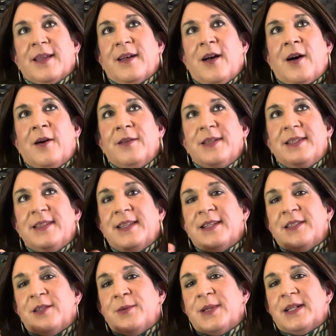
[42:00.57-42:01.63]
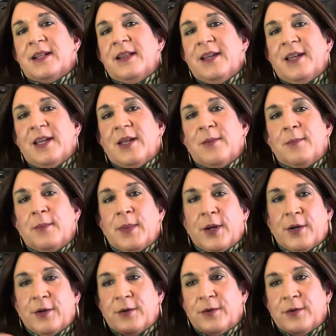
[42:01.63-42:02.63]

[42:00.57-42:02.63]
all these things that we claim, murder